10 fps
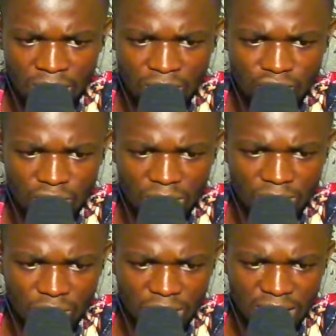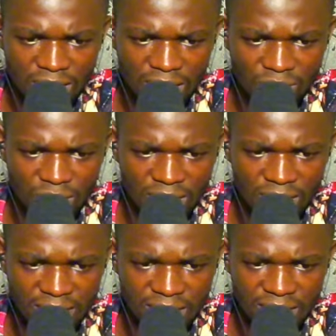So I'm looking at how do I
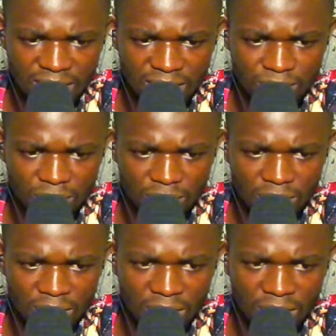attack this pawn.